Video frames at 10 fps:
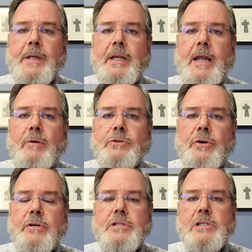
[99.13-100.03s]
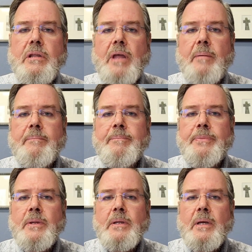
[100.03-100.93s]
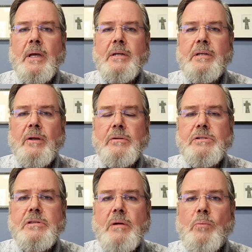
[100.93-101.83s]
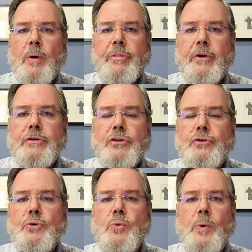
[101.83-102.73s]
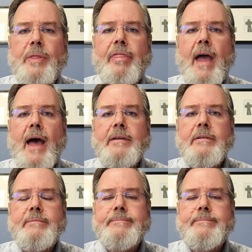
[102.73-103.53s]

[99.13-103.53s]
he now turns to them and tells them what they're to do with that.